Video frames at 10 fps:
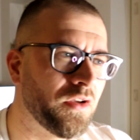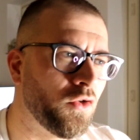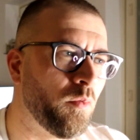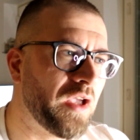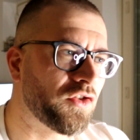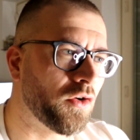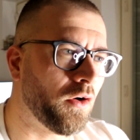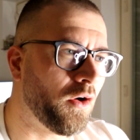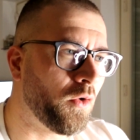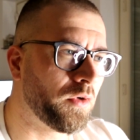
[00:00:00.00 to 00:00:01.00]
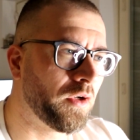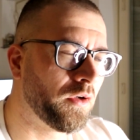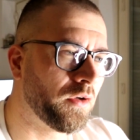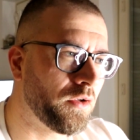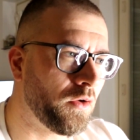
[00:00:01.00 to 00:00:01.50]
You made your own.
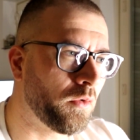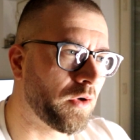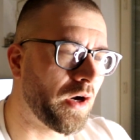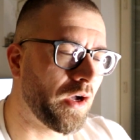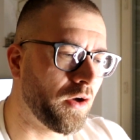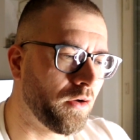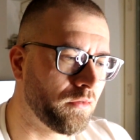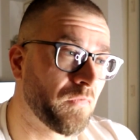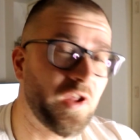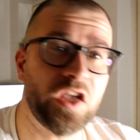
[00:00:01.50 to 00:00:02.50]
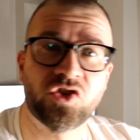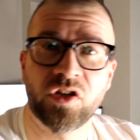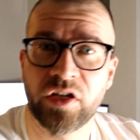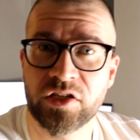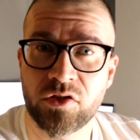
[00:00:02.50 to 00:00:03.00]
You're a
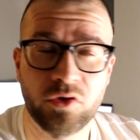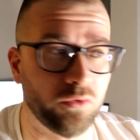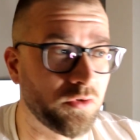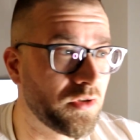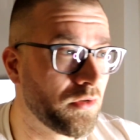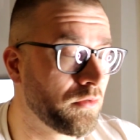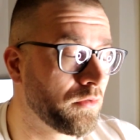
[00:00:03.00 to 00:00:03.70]
nationless dude